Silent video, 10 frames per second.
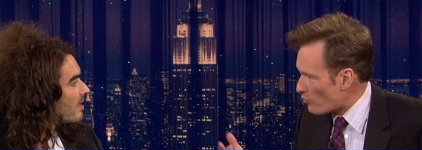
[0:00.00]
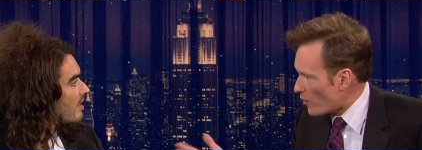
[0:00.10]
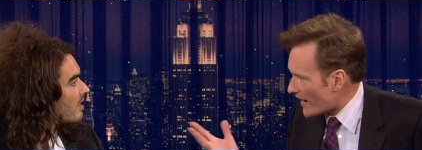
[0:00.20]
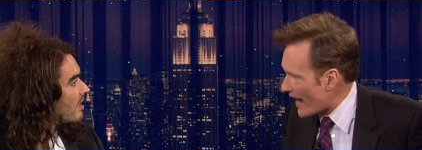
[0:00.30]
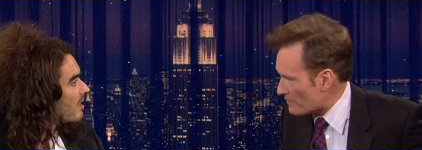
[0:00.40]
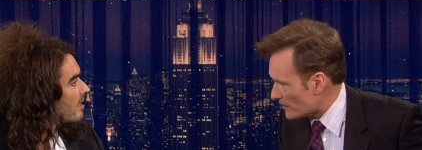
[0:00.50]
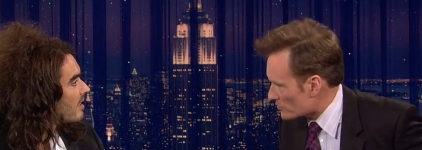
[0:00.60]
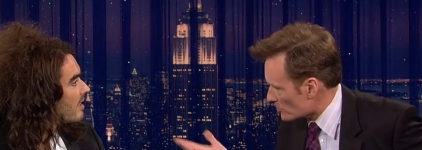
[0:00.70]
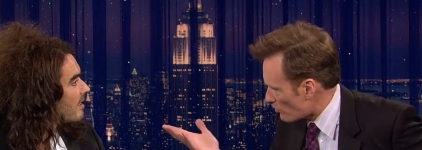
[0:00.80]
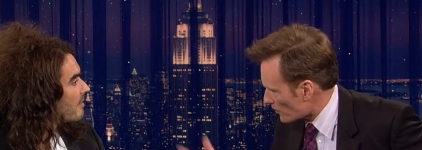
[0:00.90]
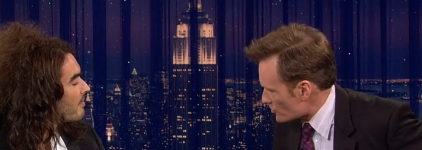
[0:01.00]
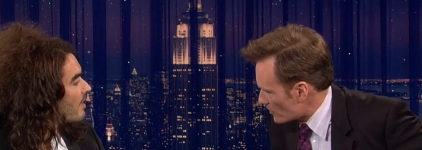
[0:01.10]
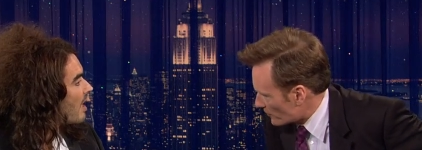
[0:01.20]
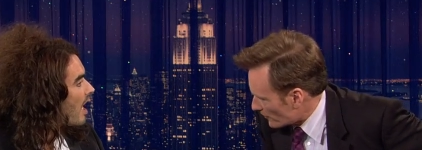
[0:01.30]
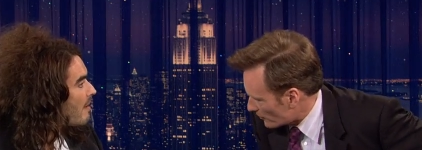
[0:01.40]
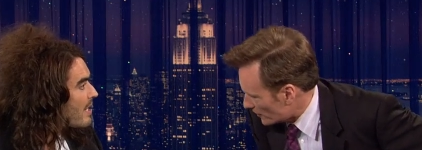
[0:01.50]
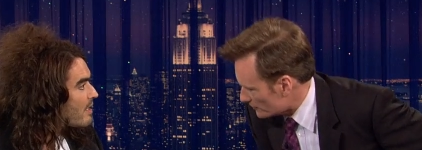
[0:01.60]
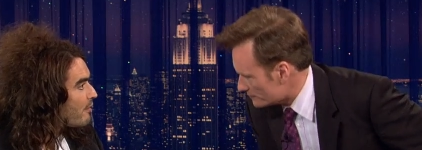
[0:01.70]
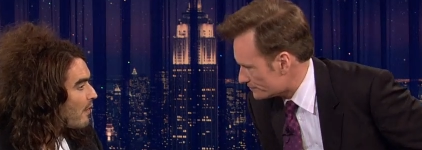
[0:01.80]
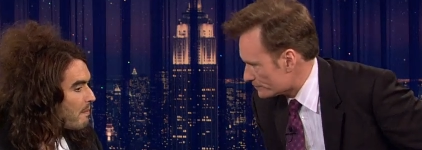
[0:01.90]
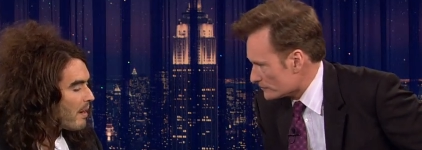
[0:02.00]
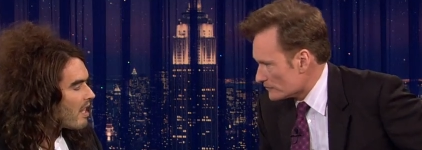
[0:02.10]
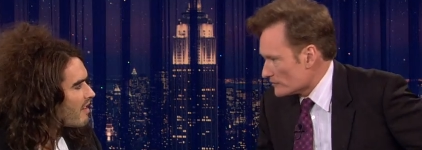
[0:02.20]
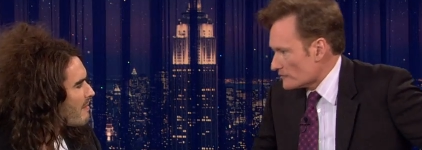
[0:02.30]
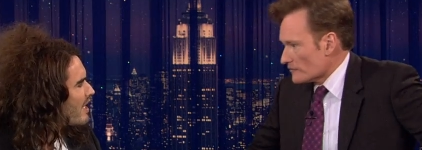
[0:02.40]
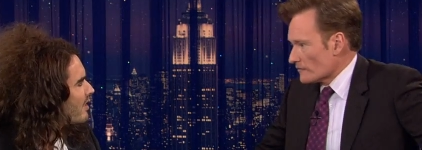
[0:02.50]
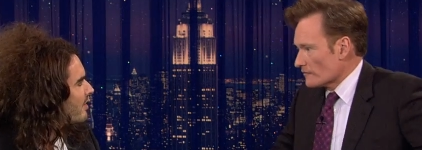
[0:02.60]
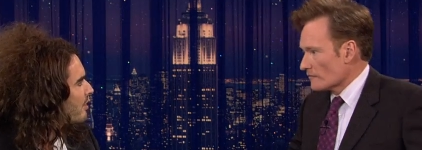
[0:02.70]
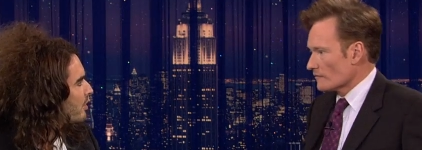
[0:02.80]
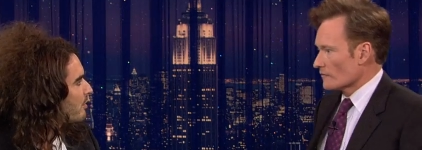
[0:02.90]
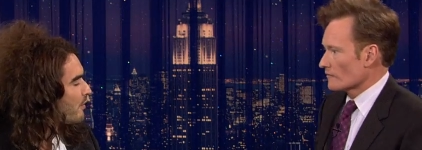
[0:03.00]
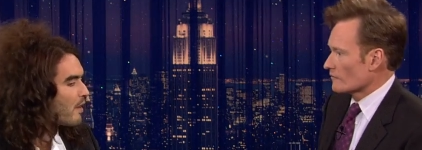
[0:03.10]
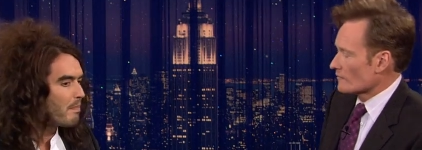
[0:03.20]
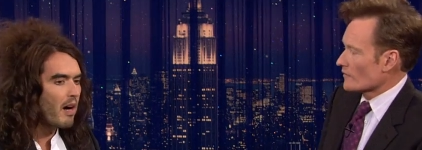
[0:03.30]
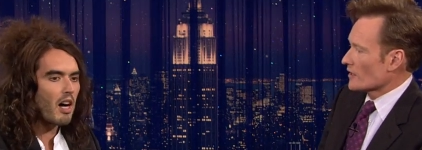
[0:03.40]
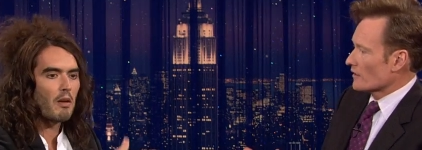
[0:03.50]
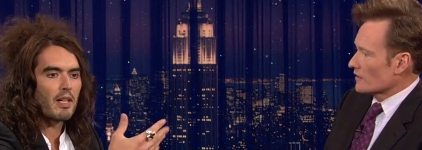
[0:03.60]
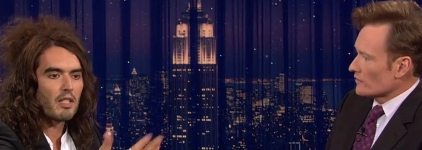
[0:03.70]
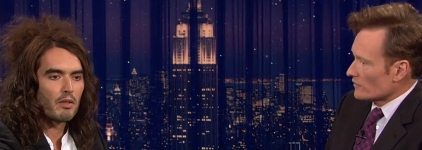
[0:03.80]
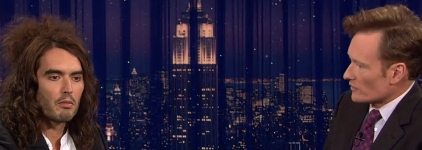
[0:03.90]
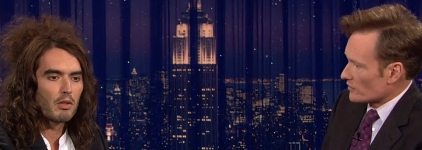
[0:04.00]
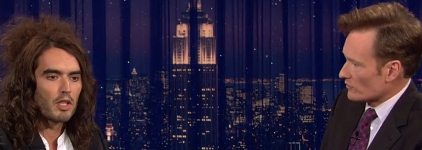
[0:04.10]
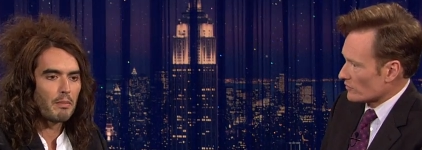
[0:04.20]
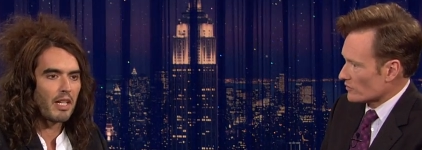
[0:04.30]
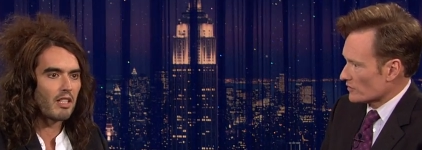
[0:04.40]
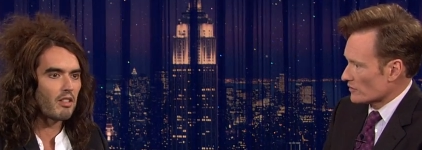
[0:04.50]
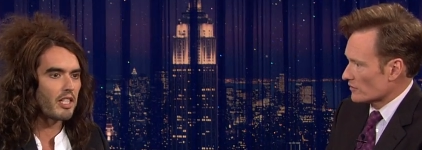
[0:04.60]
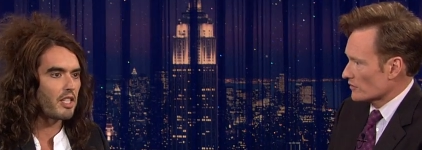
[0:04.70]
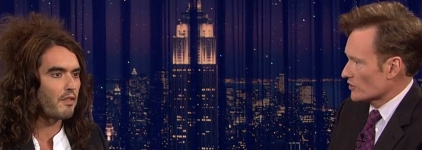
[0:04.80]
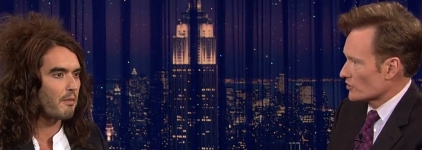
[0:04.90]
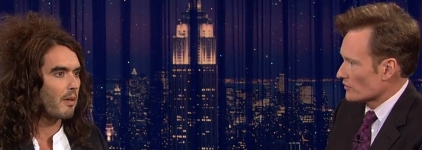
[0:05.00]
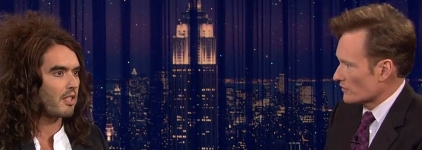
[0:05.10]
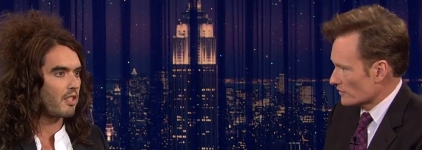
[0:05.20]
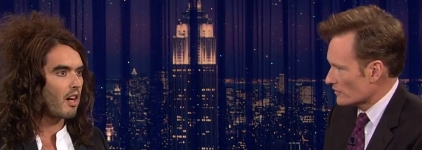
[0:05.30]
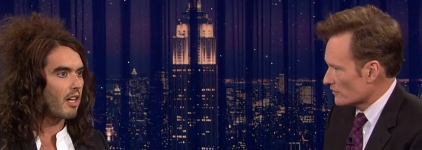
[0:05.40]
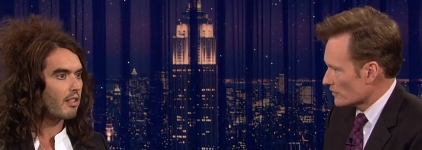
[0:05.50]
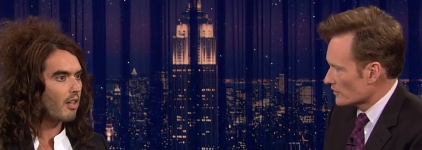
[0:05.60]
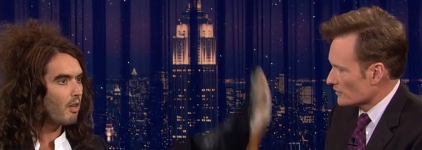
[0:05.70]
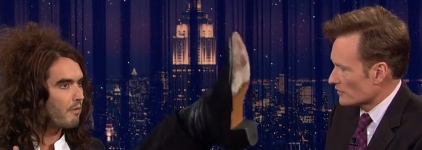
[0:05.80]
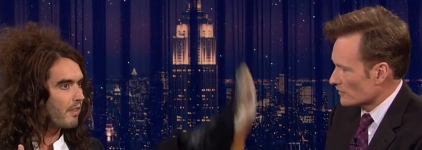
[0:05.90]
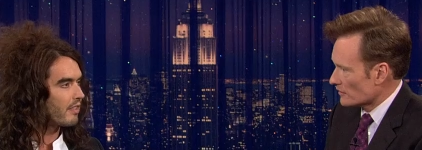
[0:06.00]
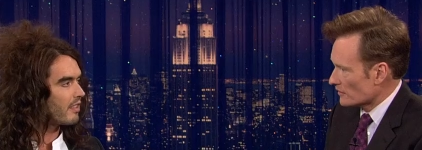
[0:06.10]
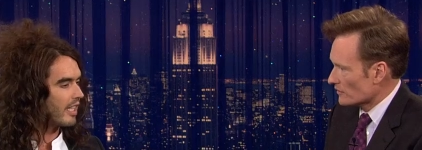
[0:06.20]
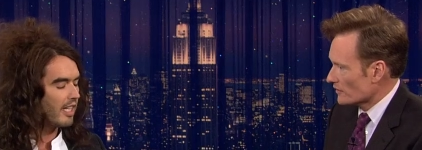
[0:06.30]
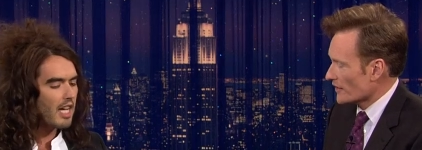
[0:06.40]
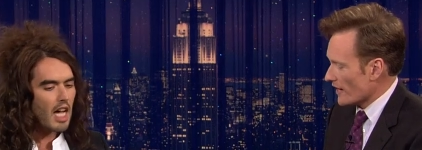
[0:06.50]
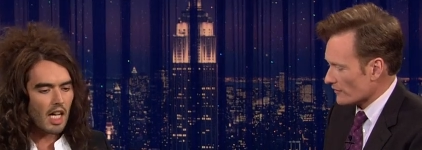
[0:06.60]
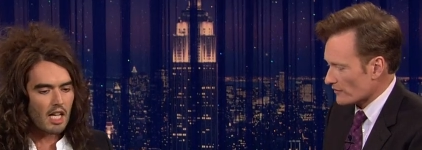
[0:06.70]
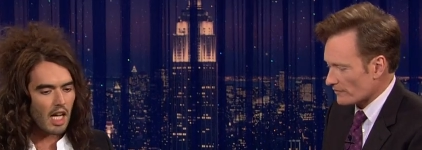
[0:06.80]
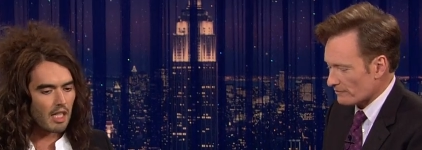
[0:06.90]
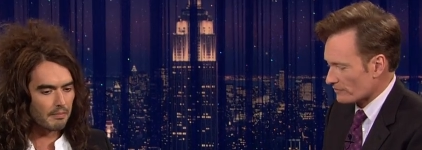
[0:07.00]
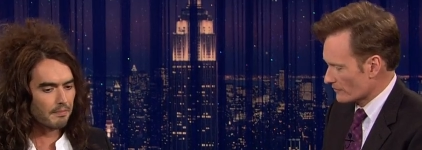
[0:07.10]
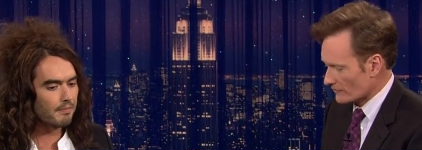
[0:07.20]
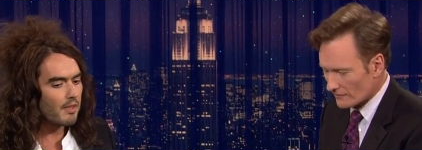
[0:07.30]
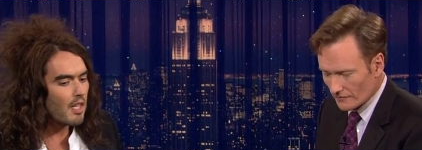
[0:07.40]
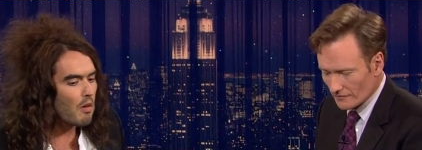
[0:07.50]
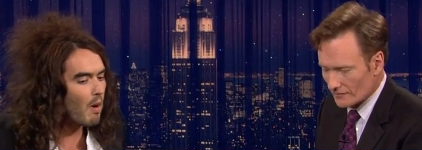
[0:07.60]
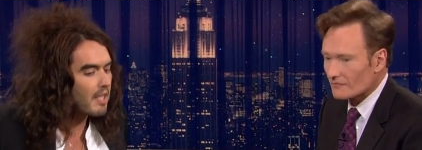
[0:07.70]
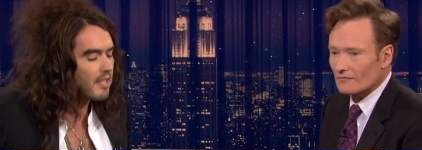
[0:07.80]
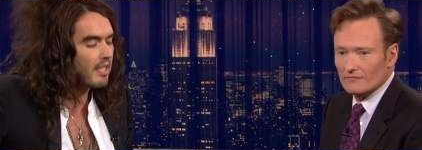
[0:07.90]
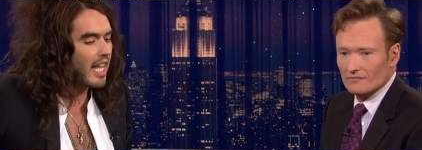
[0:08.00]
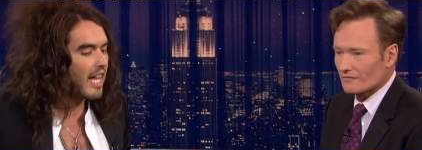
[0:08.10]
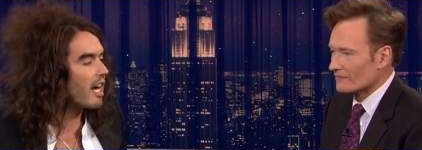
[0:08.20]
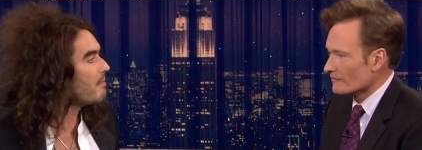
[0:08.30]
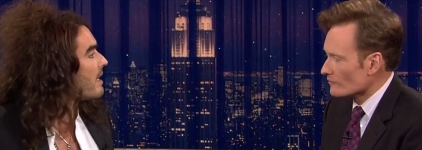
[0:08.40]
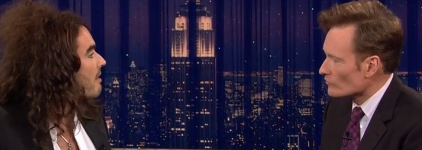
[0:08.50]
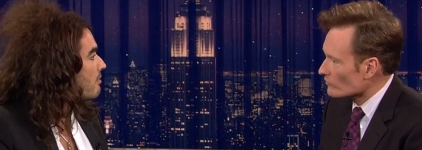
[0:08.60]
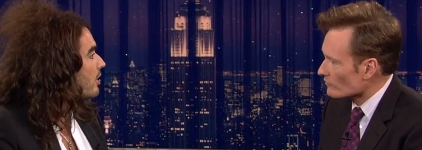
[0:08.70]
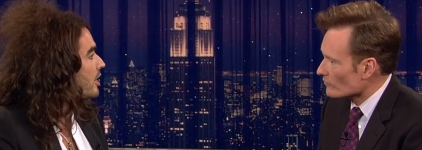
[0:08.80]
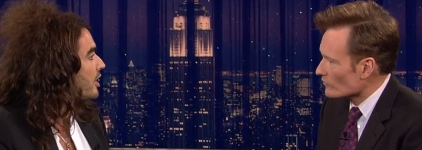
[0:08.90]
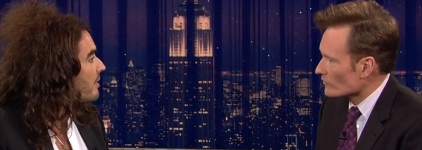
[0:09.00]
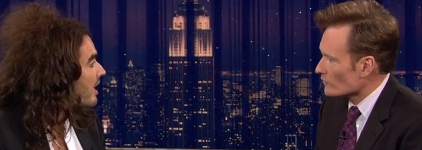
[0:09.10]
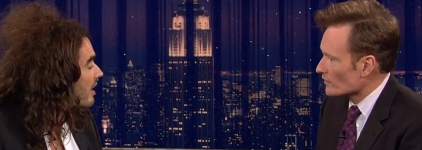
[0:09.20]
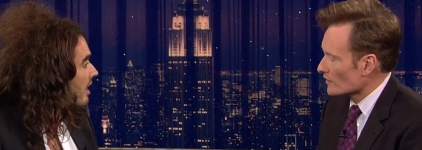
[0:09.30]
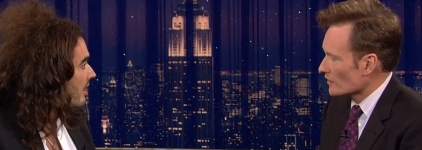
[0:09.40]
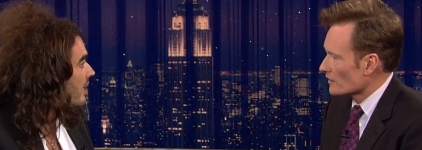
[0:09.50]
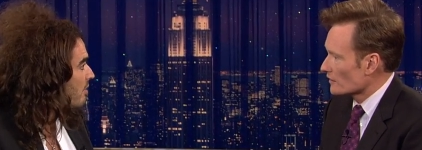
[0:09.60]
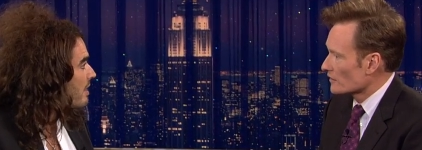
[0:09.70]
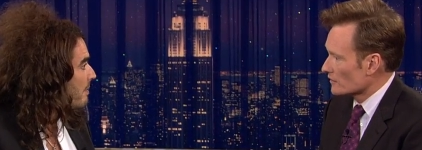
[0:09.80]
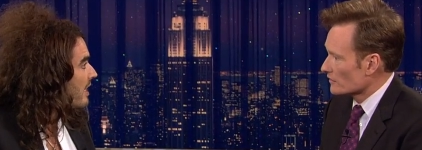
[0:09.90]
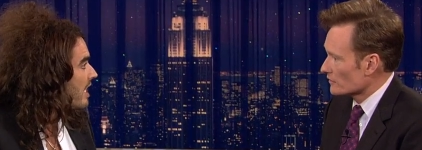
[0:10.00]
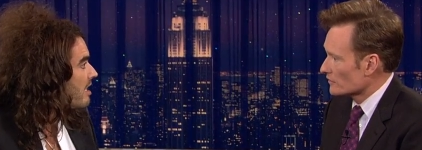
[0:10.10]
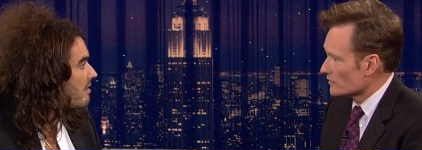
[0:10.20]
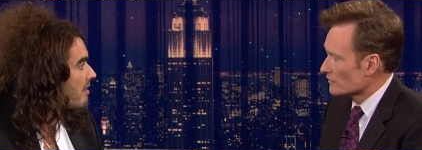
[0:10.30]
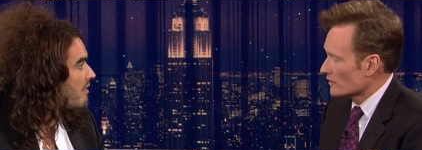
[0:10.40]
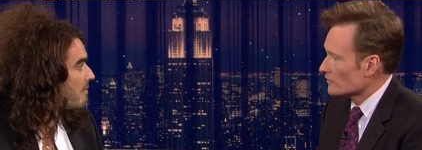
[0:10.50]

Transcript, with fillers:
Speaker 1: What happened? It was an award show, is
Speaker 2: that right? I made a faux pas. I made a social faux pas. I went to the wall to be acknowledged for my style, obviously. Yes once there, I met Rod Stewart, and, and he's always been a hero of